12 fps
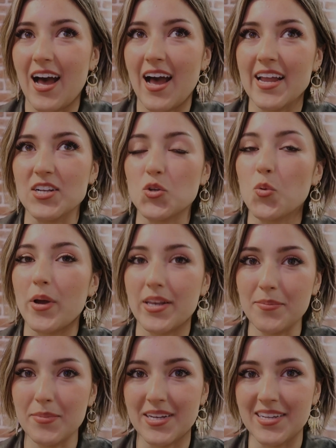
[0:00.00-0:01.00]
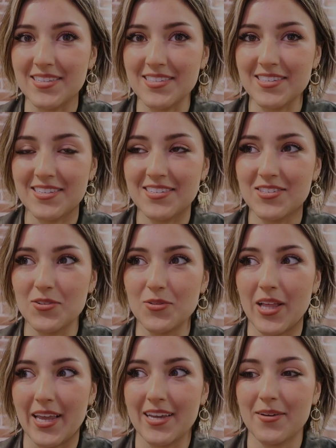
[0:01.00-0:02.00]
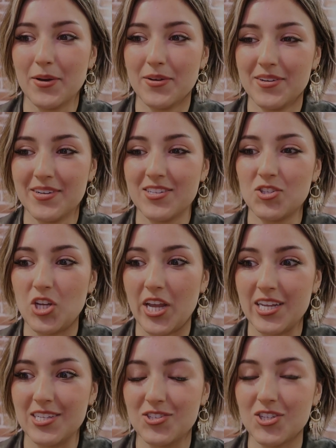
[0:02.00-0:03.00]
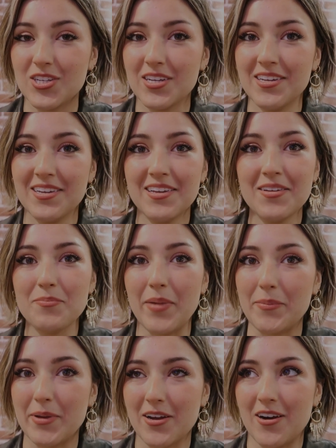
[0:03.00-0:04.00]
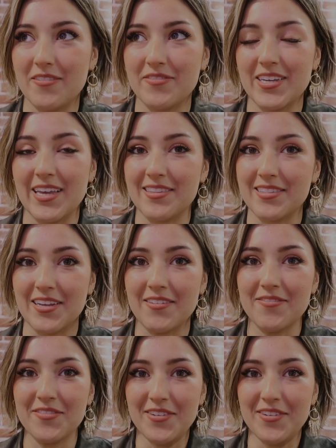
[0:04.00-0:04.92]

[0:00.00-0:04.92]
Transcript: I had 20 minutes to like change make my coffee and leave